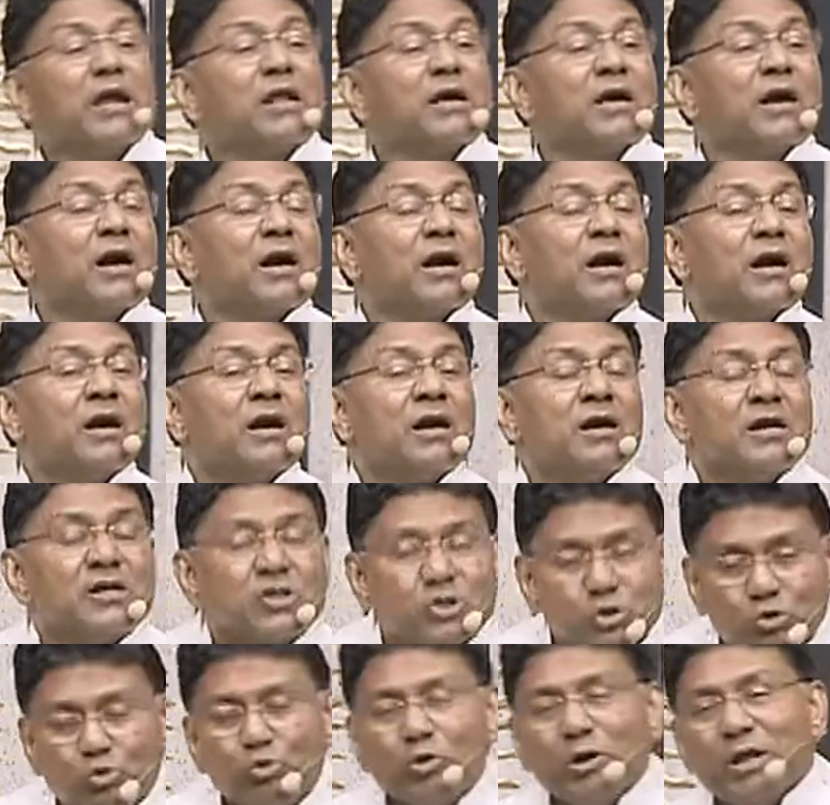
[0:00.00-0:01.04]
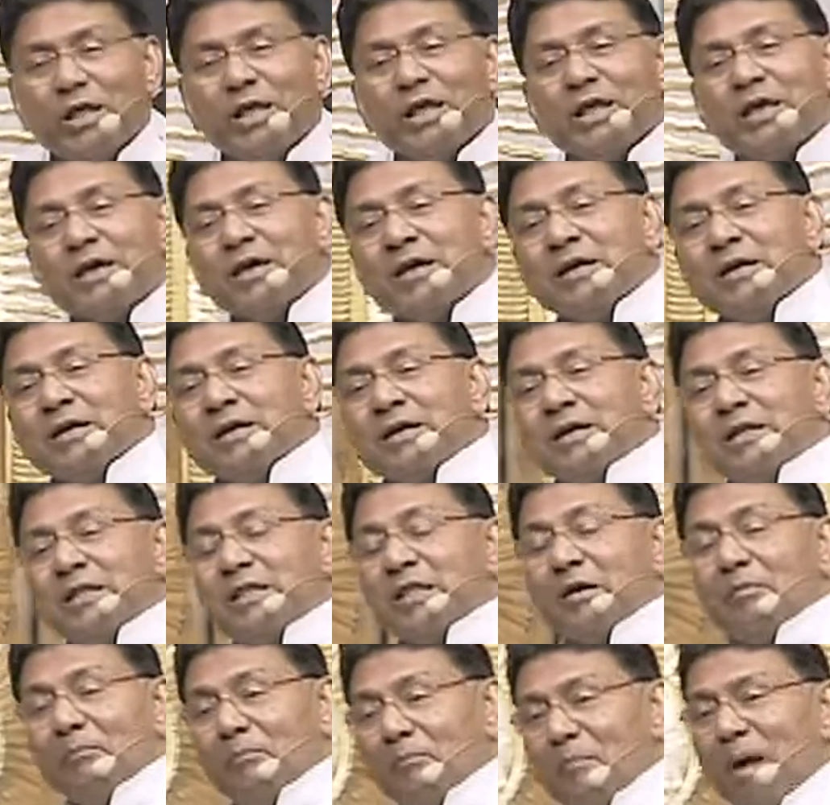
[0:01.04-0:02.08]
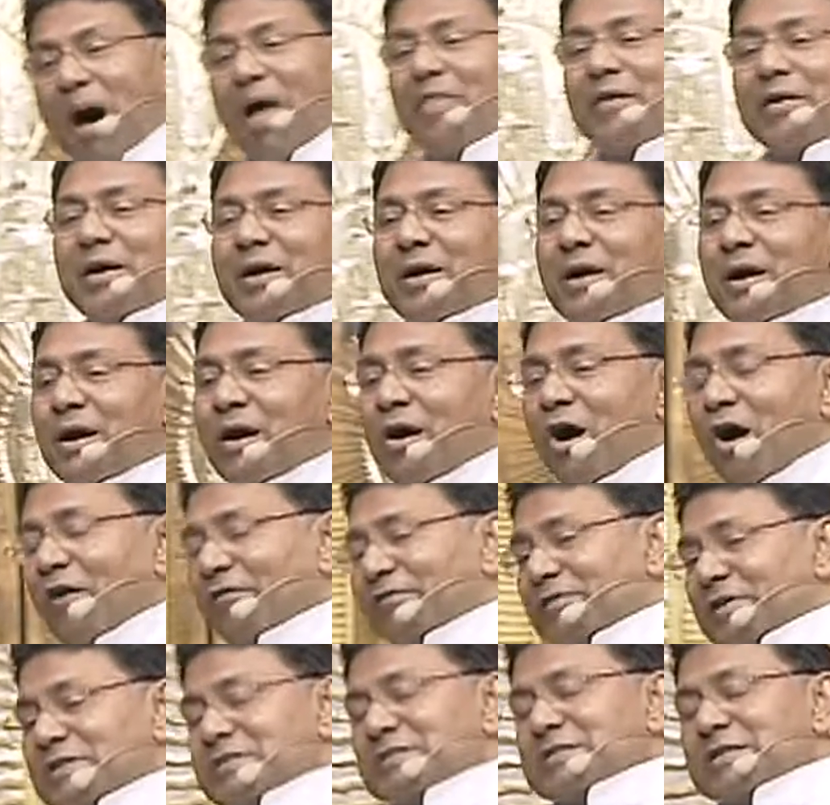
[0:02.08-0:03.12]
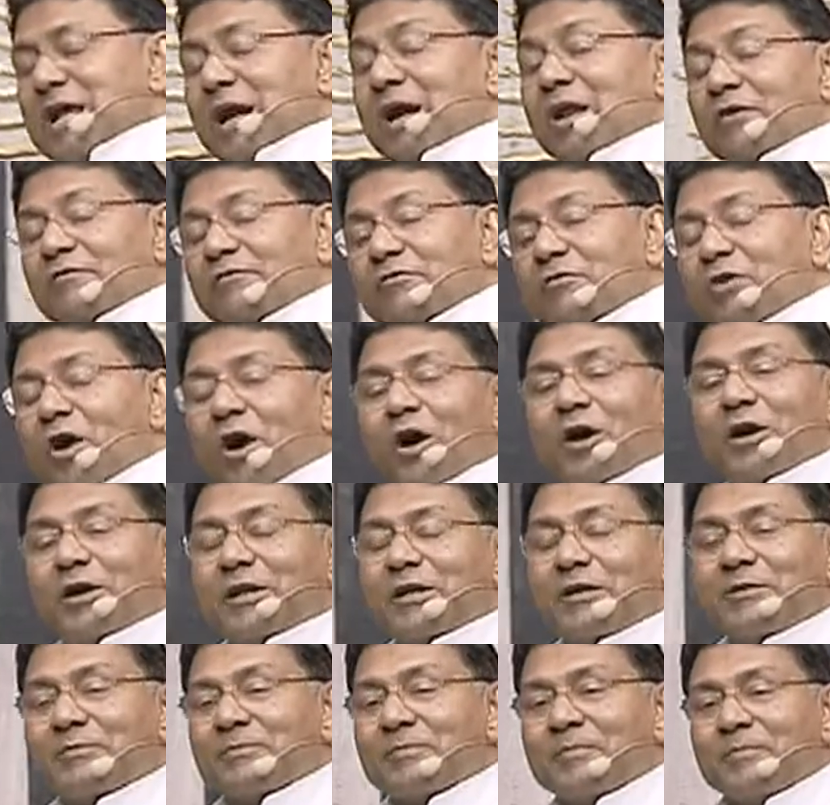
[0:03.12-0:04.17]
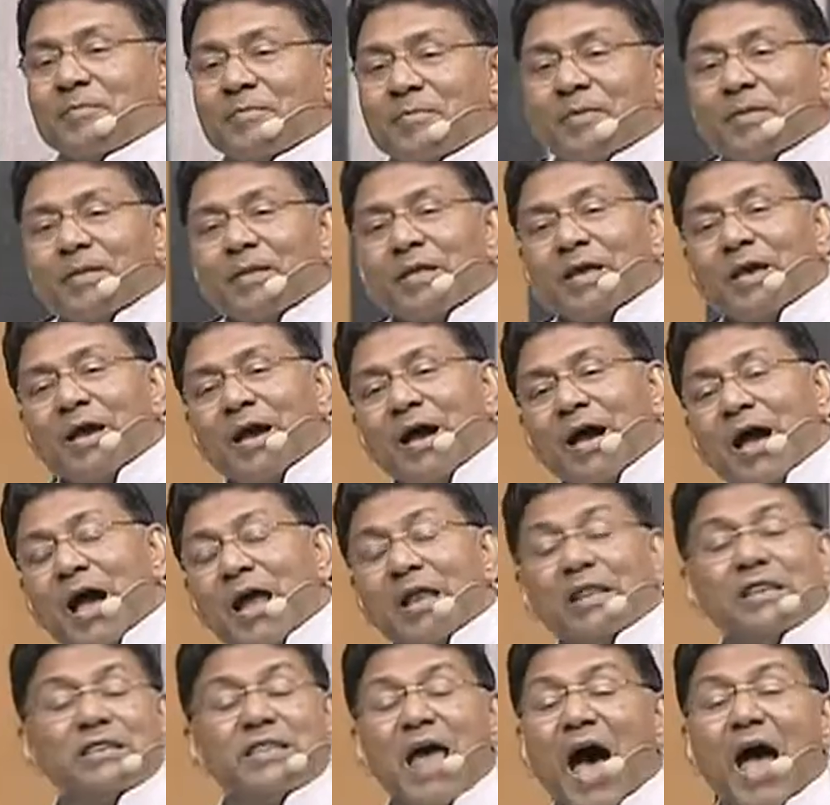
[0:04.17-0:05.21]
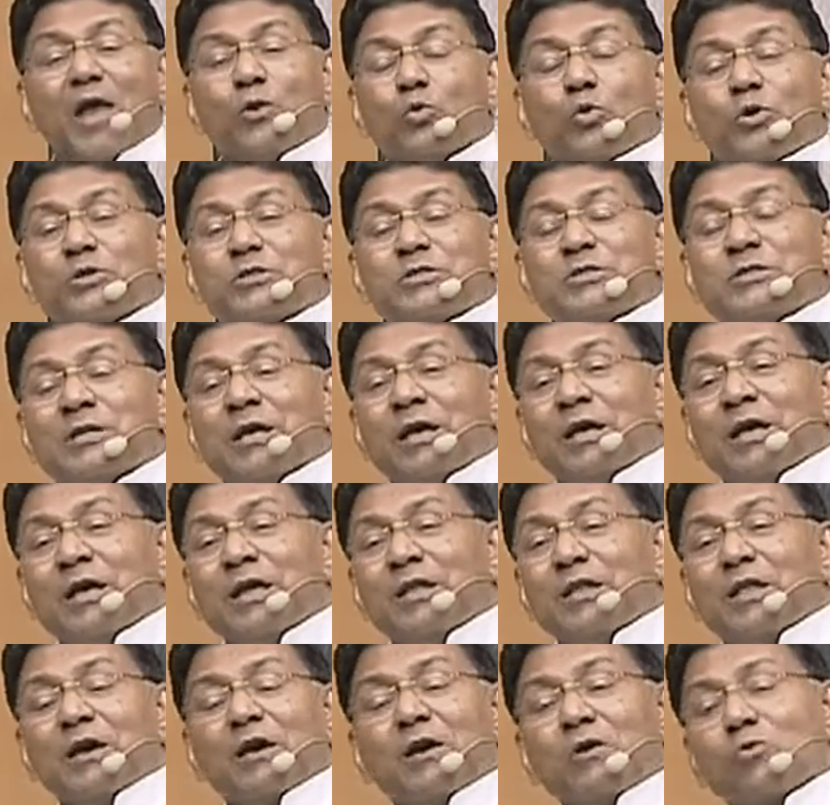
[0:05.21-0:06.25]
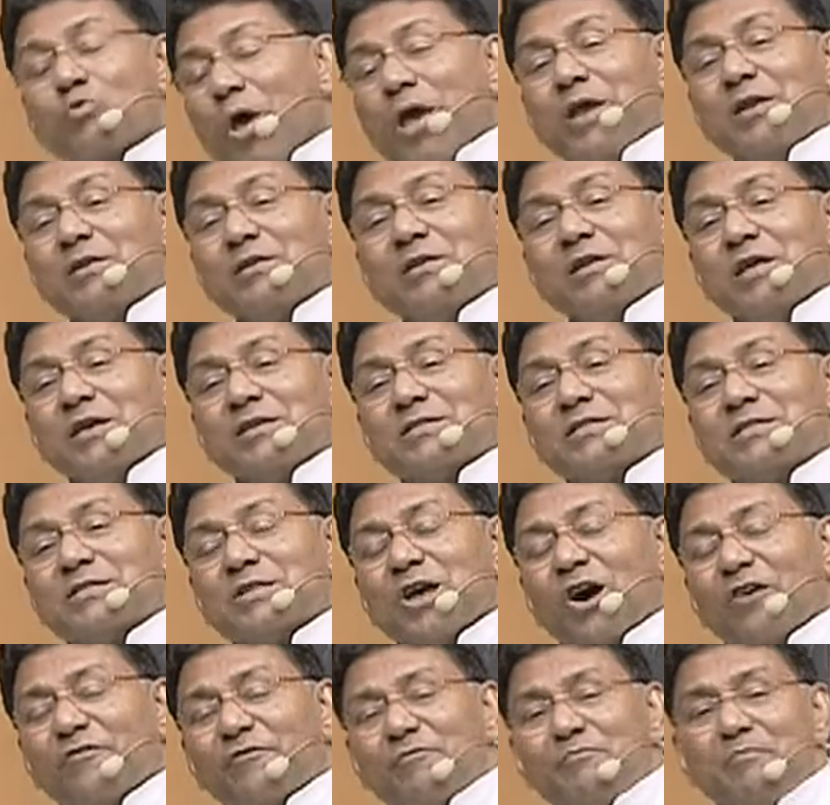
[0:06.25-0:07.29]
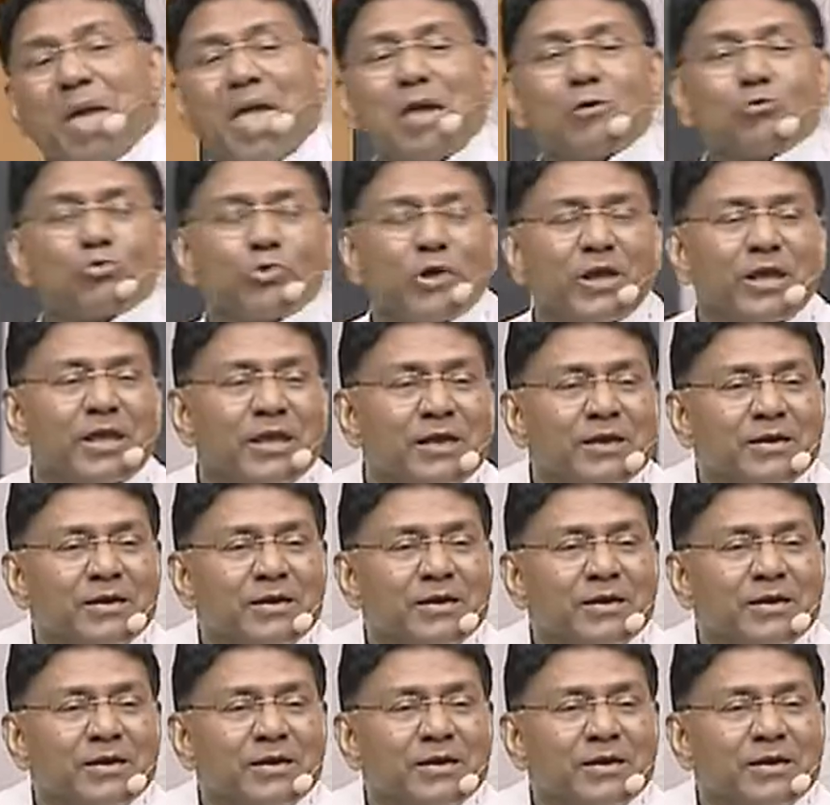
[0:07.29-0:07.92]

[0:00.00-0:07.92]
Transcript: her truly the mother of the Son of God. And that was the greatness of Mary.